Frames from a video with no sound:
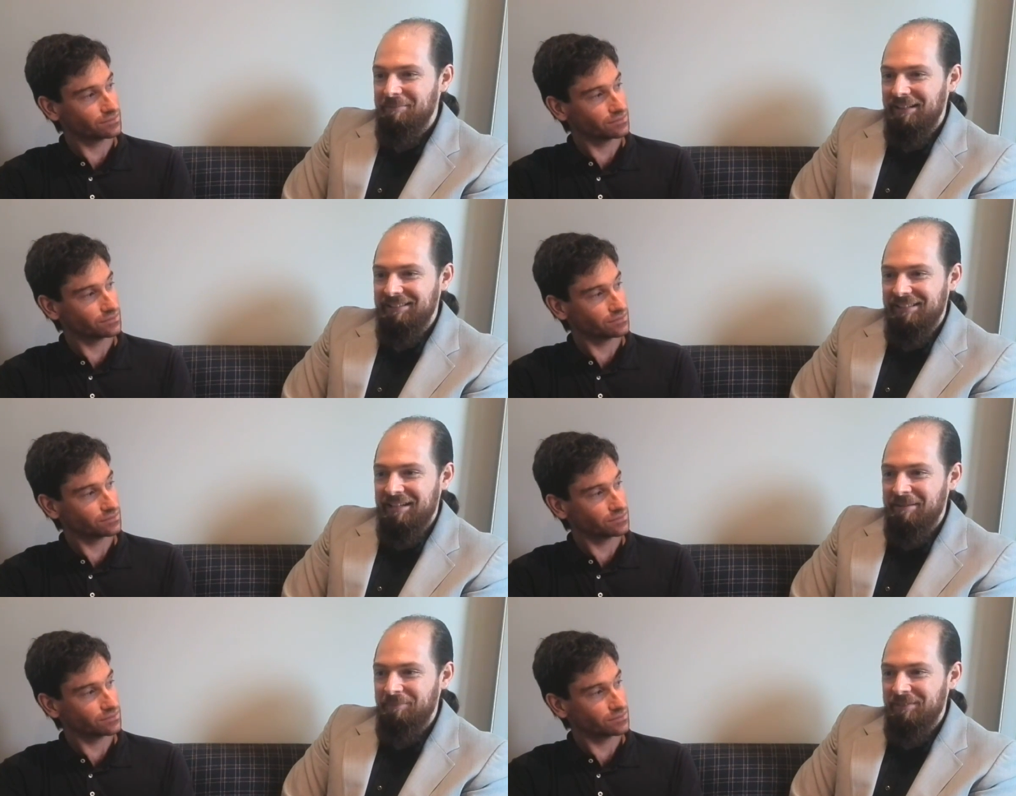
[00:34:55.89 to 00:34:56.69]
Speaker 1: But
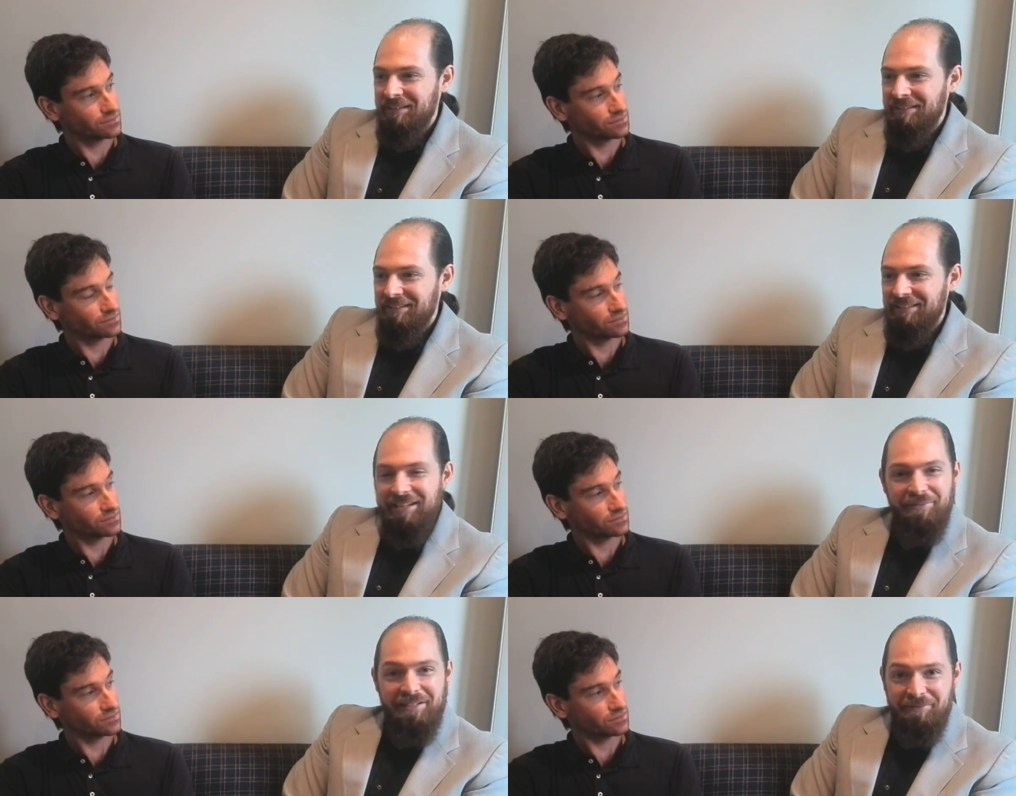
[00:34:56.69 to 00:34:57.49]
um, you
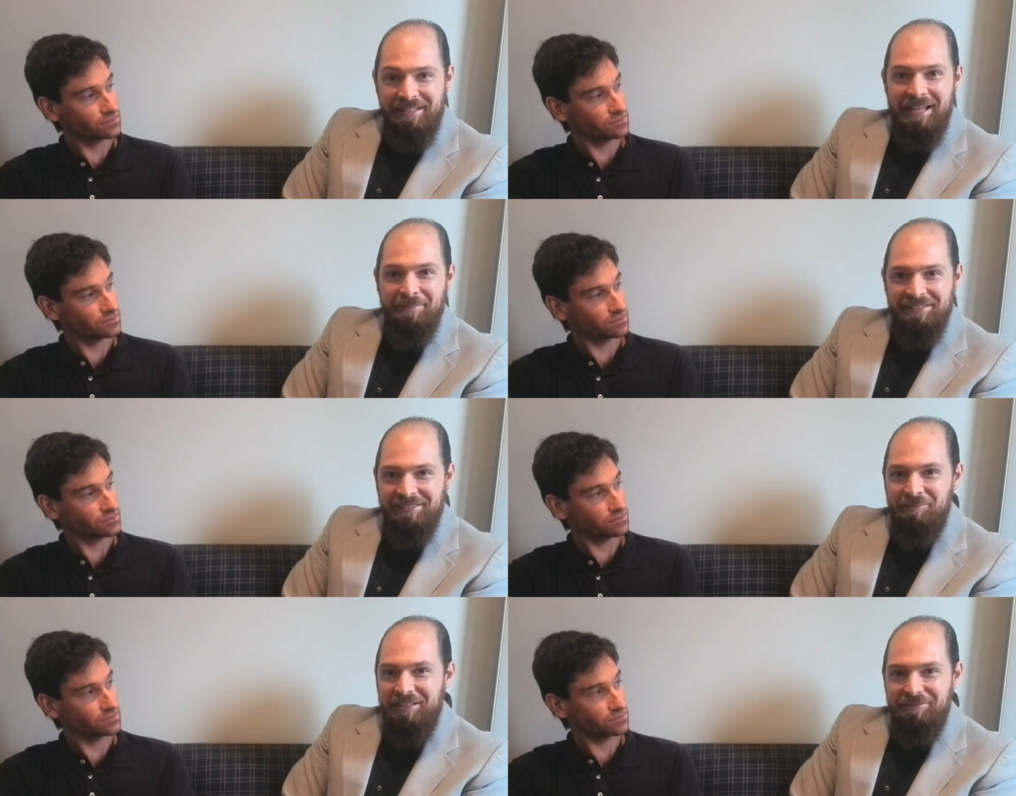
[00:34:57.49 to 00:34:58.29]
know, if anything
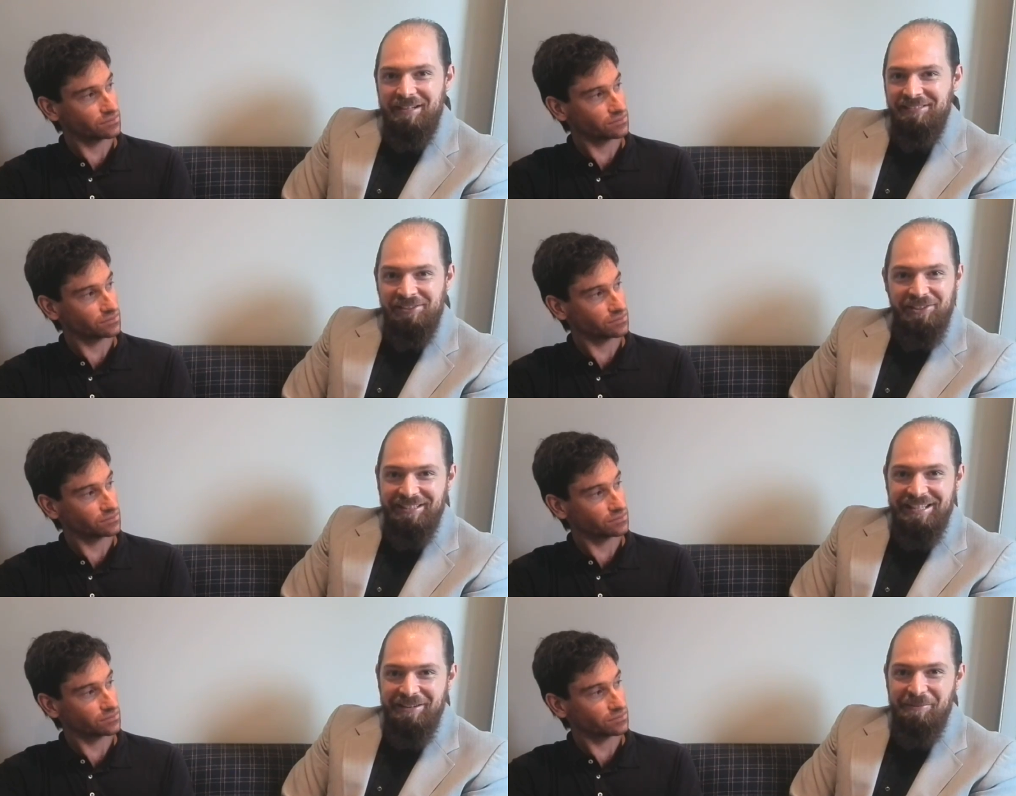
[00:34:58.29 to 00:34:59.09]
happens to one of us, you're not
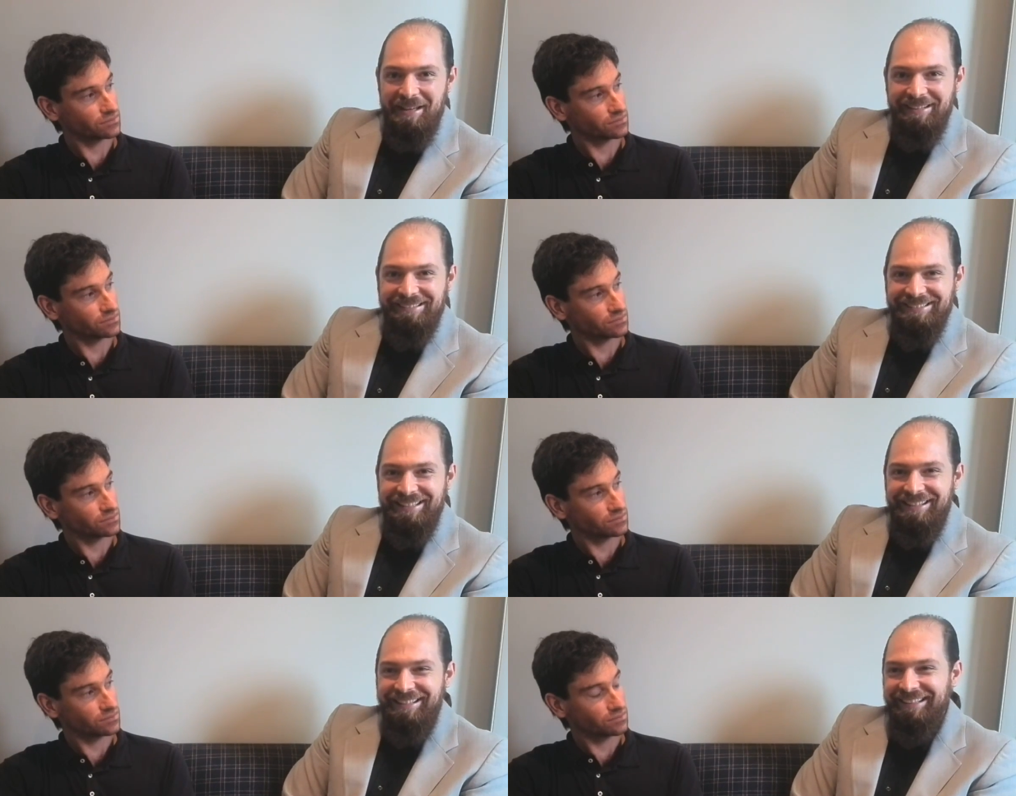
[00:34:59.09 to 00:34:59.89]
going to hear about it. So